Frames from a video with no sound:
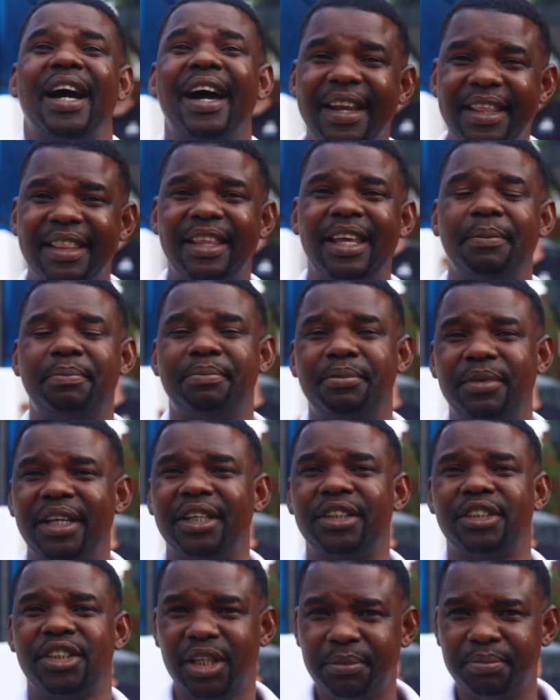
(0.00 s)
carry their
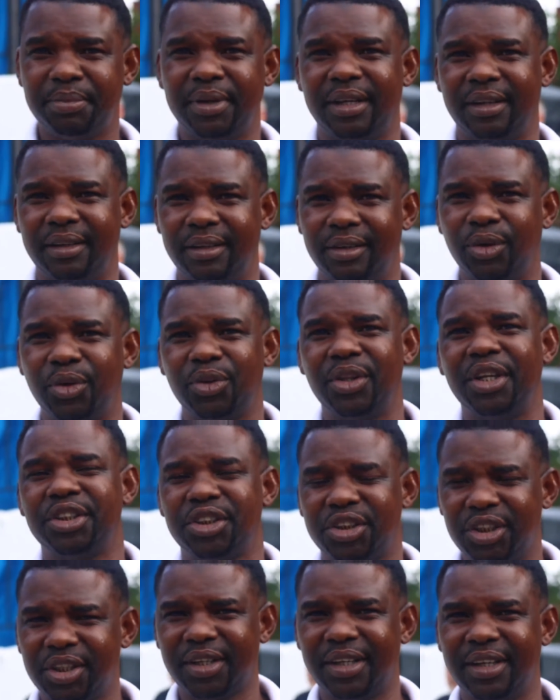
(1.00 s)
their sibling or their
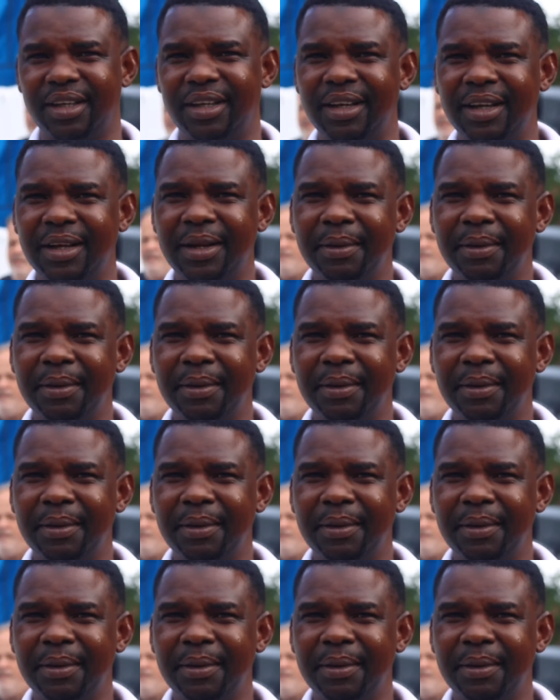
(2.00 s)
children